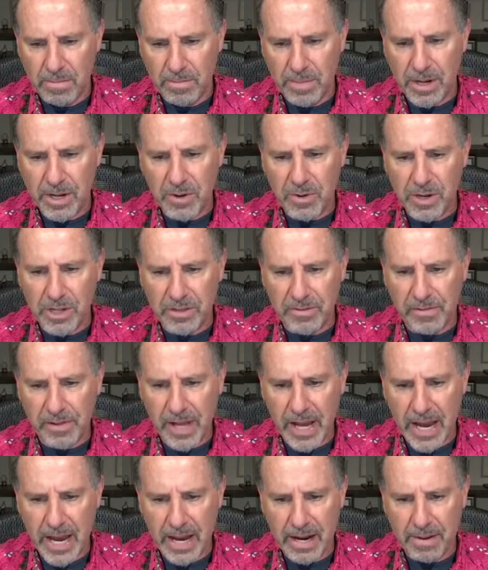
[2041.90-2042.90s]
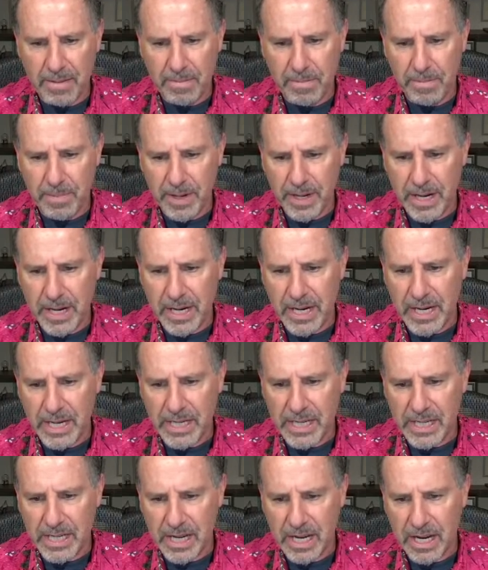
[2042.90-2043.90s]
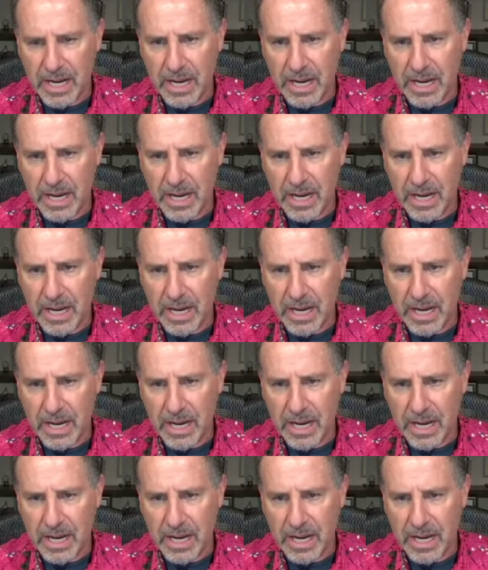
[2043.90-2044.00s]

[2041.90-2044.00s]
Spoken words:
Bitcoin's flat, but it is,